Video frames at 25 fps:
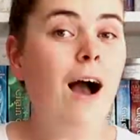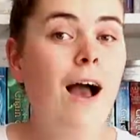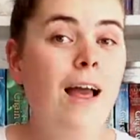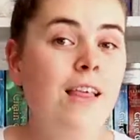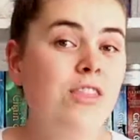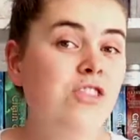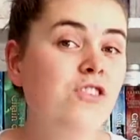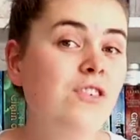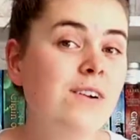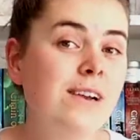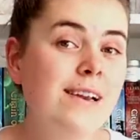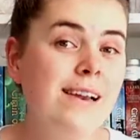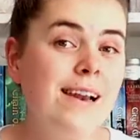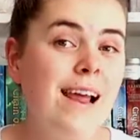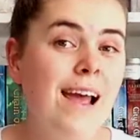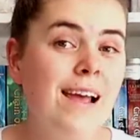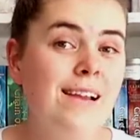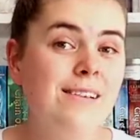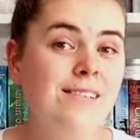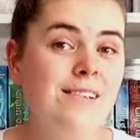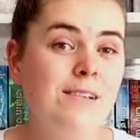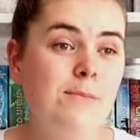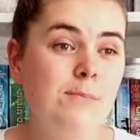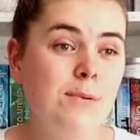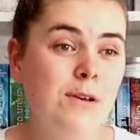I thought it
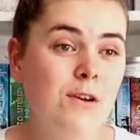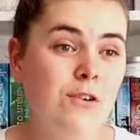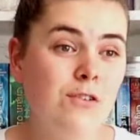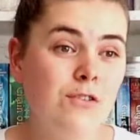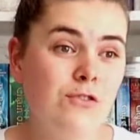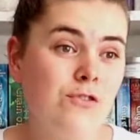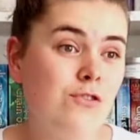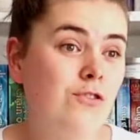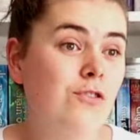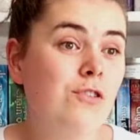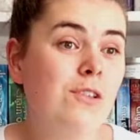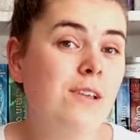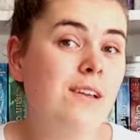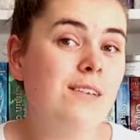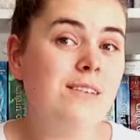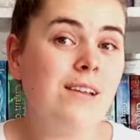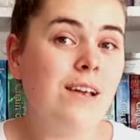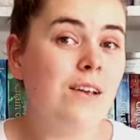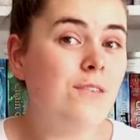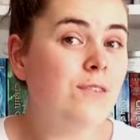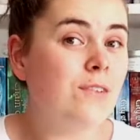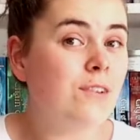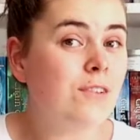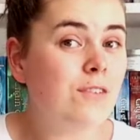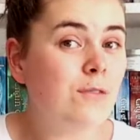ended because Truly
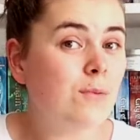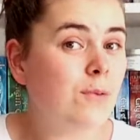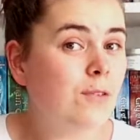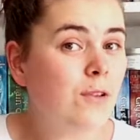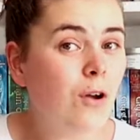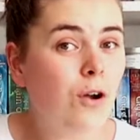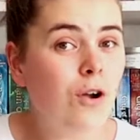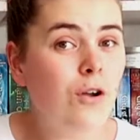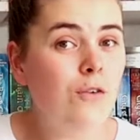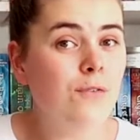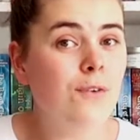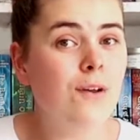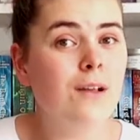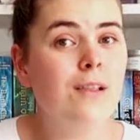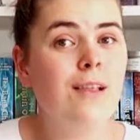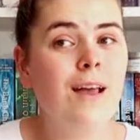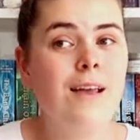Devious was over.